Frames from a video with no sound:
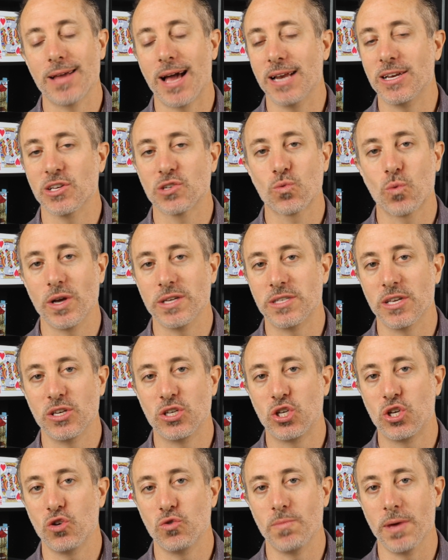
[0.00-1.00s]
I just
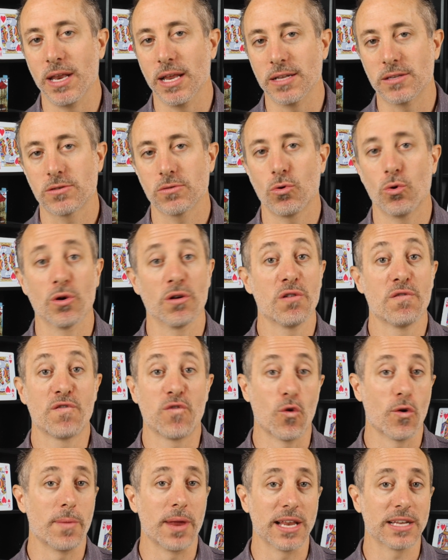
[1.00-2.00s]
wasted two minutes or
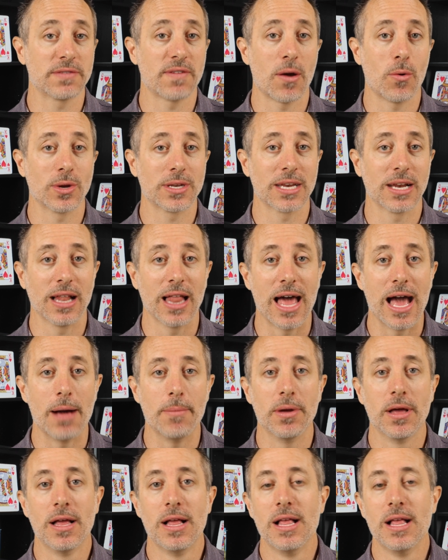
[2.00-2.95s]
four minutes if I went to the lab.